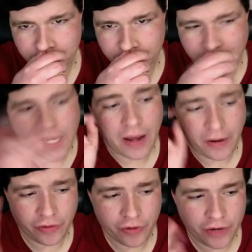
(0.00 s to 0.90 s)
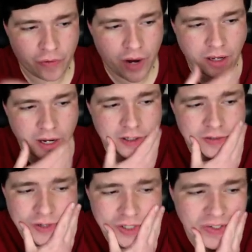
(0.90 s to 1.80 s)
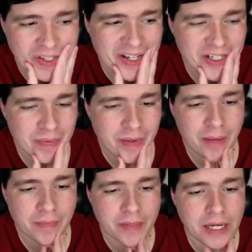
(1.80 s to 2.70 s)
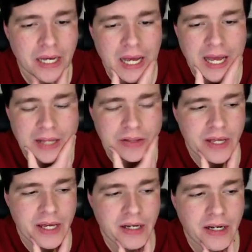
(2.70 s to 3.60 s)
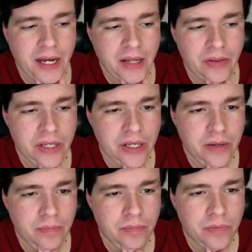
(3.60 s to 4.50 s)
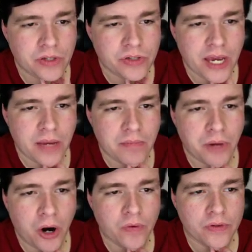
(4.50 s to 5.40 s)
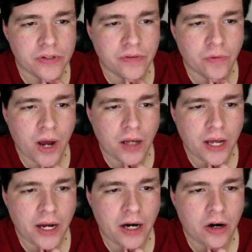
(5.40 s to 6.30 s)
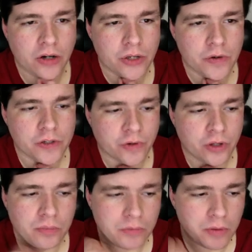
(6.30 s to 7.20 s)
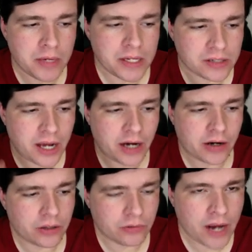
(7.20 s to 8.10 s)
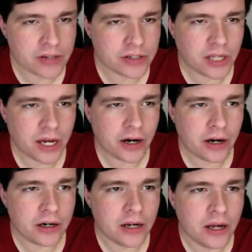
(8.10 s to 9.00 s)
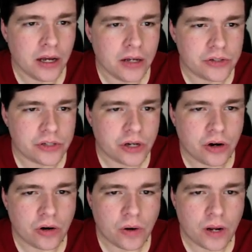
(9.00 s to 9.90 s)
yeah, I have three different Wild Ligers if you include the HMM, and then the same bones of the Wild Liger are used for the Beast Liger and the Rising Liger. So